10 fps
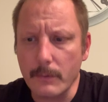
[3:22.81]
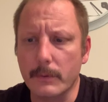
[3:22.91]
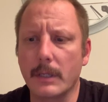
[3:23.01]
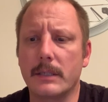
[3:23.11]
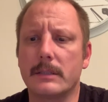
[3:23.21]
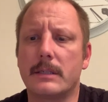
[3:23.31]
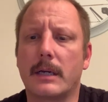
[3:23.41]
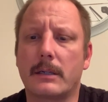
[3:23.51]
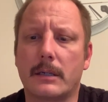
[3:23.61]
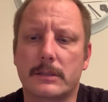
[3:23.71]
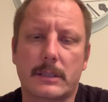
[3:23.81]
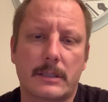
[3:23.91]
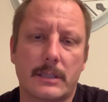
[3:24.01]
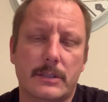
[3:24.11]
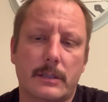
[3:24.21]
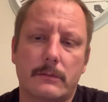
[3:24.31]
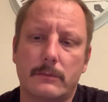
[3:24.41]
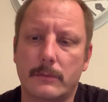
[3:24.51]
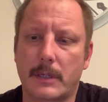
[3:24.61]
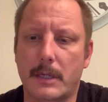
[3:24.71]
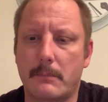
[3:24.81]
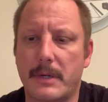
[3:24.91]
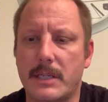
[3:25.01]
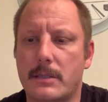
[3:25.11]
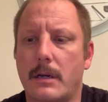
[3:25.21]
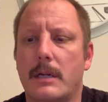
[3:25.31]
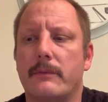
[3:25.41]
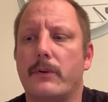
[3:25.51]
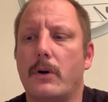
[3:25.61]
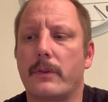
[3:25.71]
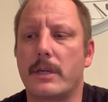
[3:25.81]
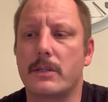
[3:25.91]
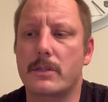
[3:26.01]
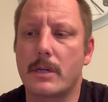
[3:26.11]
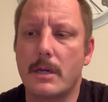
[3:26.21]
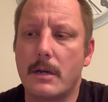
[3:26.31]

related to diagnostic testing. We want to get a baseline of all these.